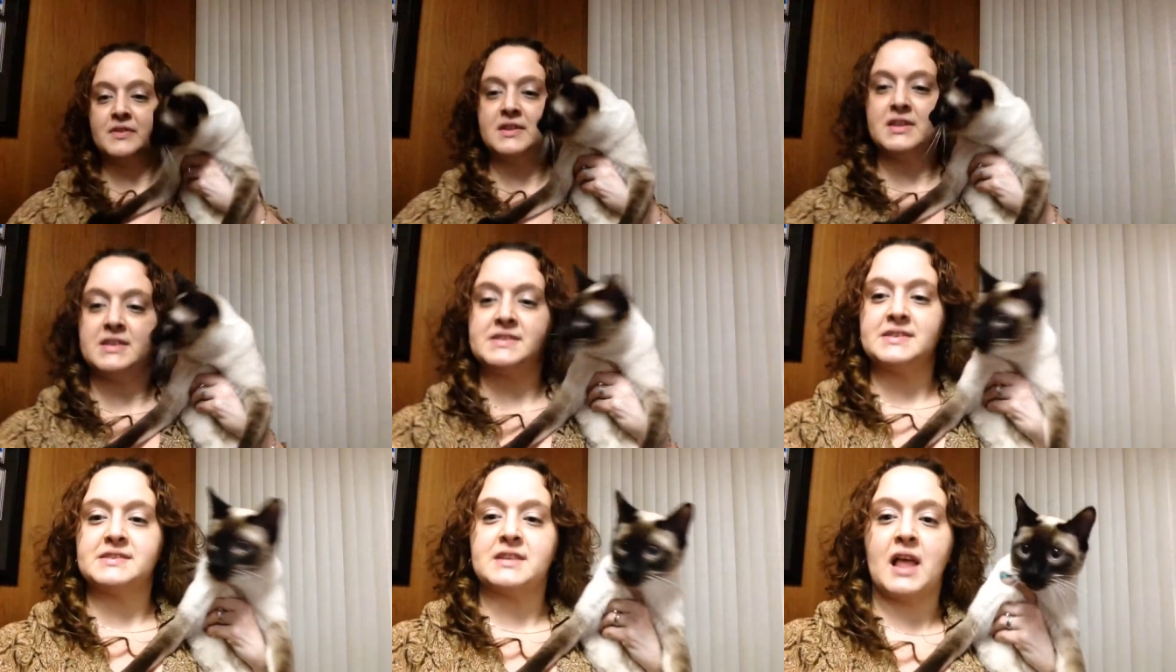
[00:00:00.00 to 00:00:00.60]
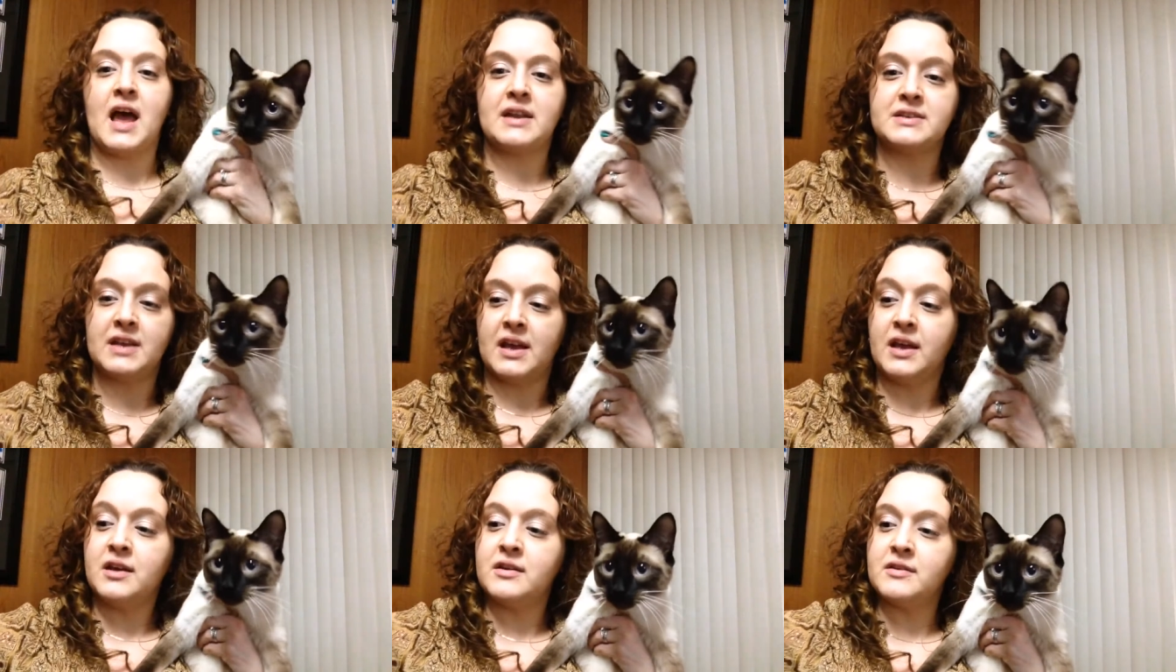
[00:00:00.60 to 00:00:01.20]
This is
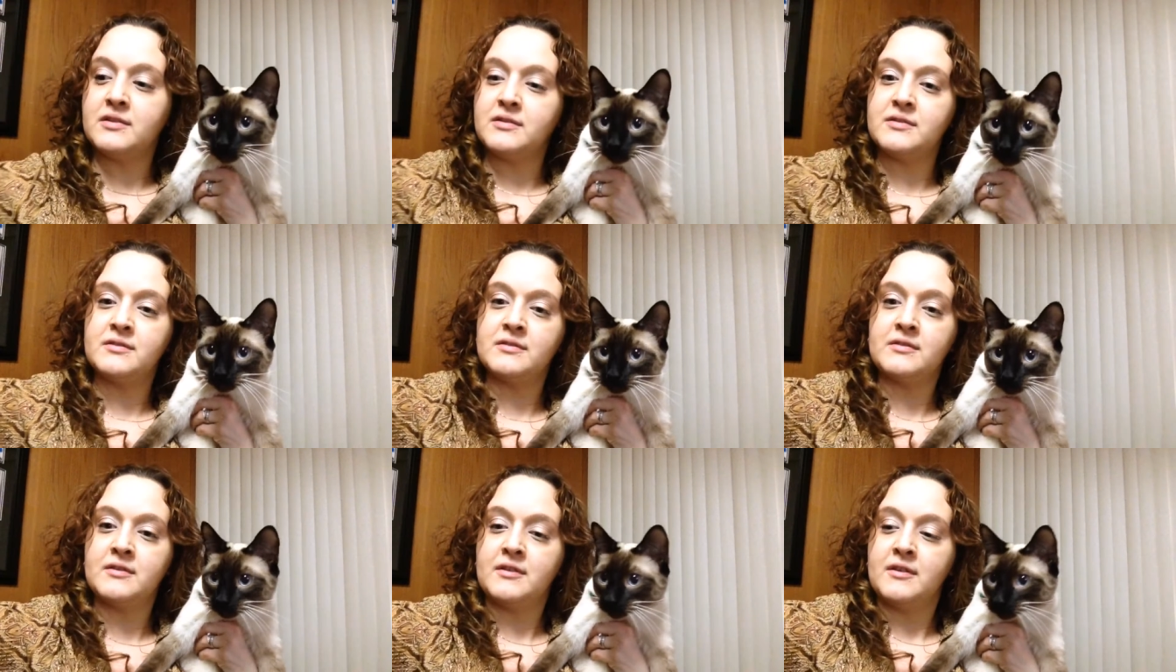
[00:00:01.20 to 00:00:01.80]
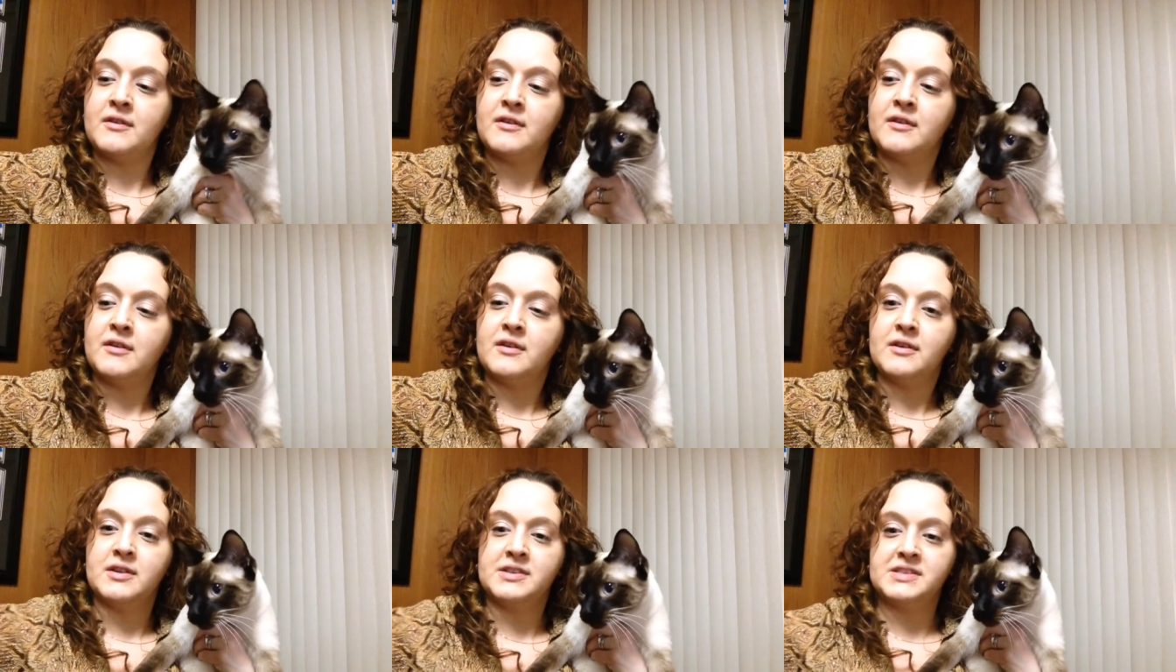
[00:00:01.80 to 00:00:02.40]
Latte.
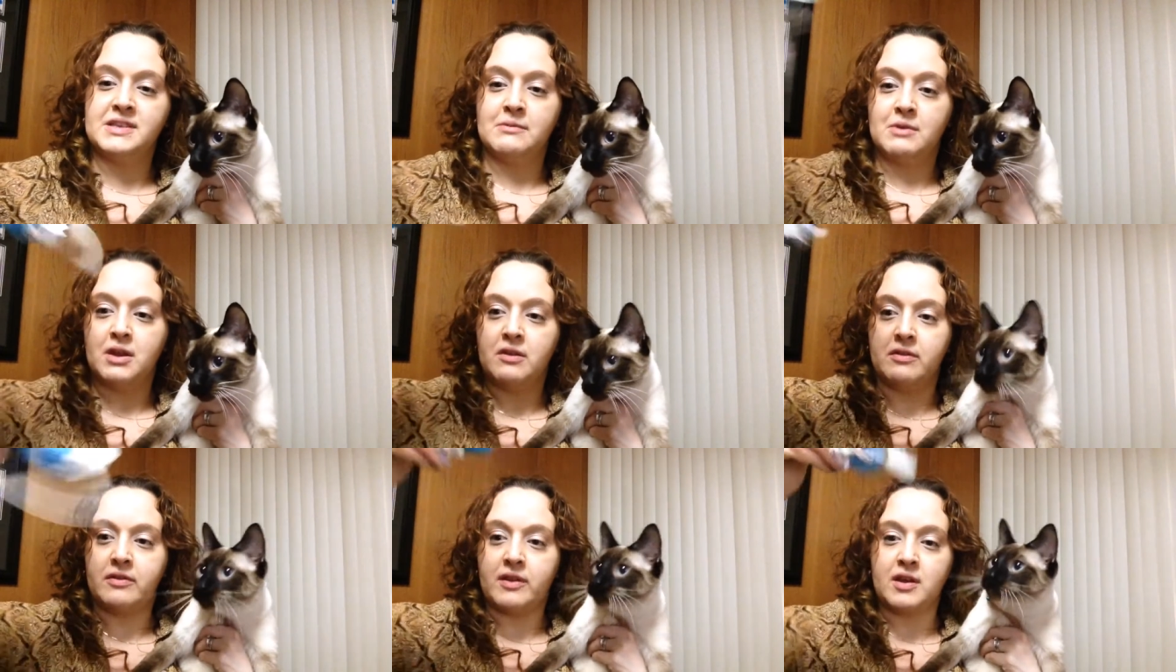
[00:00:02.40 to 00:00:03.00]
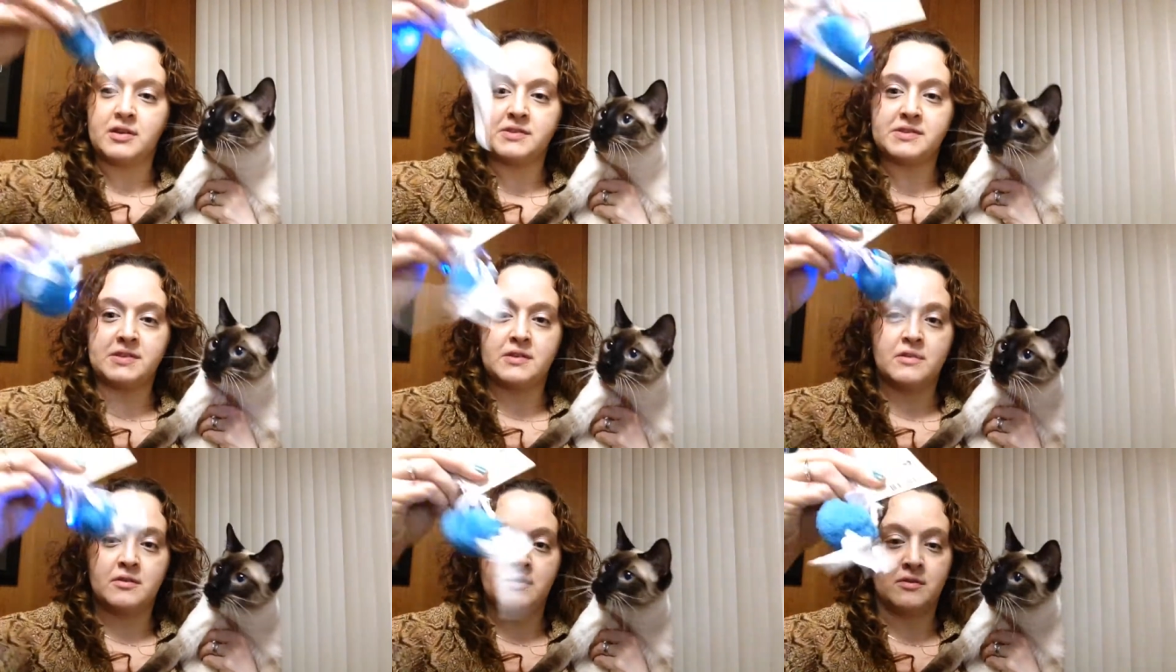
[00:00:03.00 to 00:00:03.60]
Let's see what he
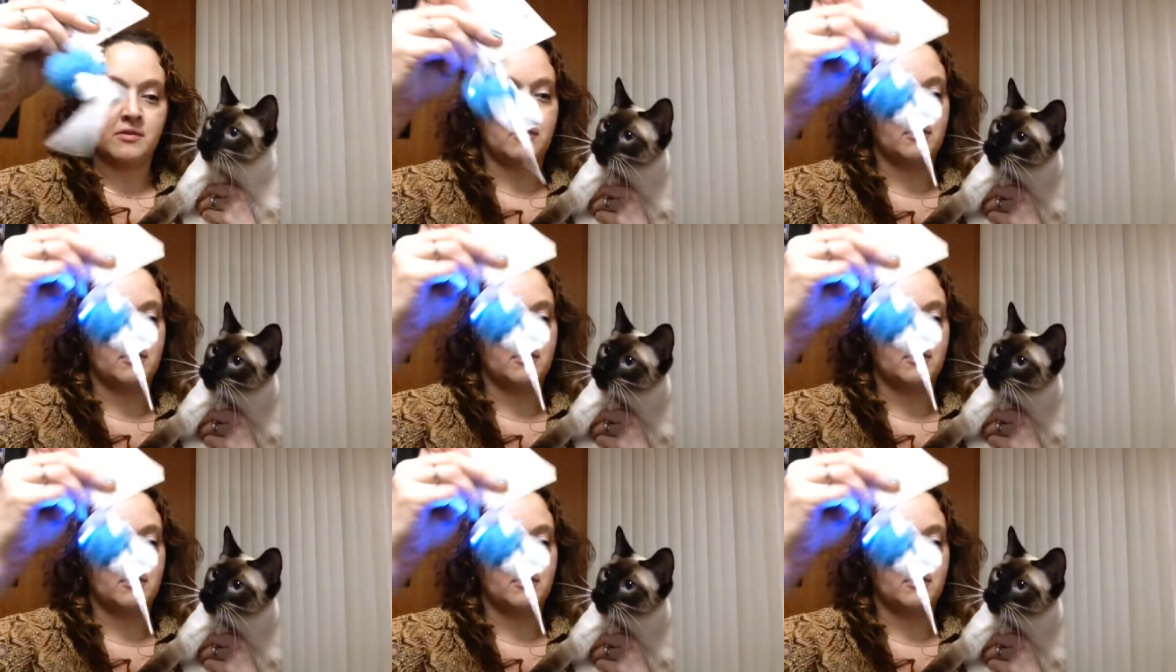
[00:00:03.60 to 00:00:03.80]
thinks.